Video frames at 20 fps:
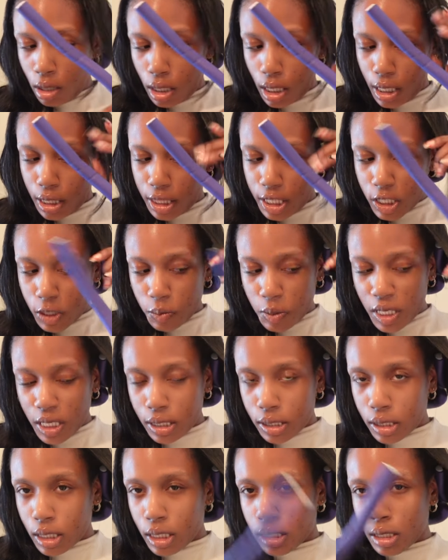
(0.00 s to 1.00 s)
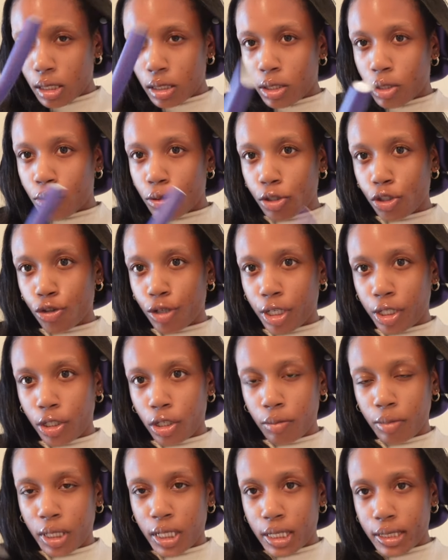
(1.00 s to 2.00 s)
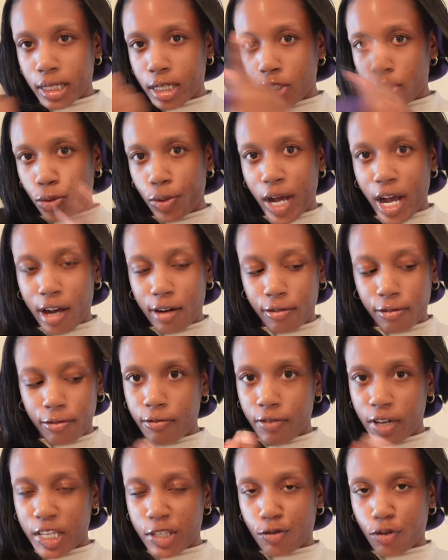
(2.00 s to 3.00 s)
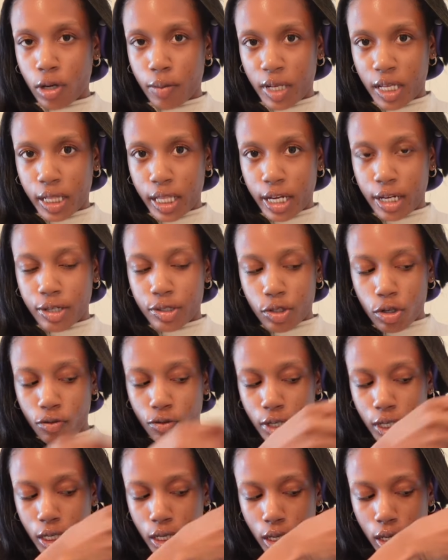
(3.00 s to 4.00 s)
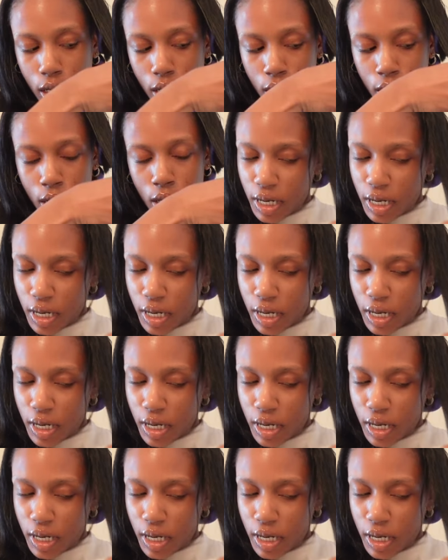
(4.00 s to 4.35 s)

And this piece is a little trickier because I do have face framing layers over here,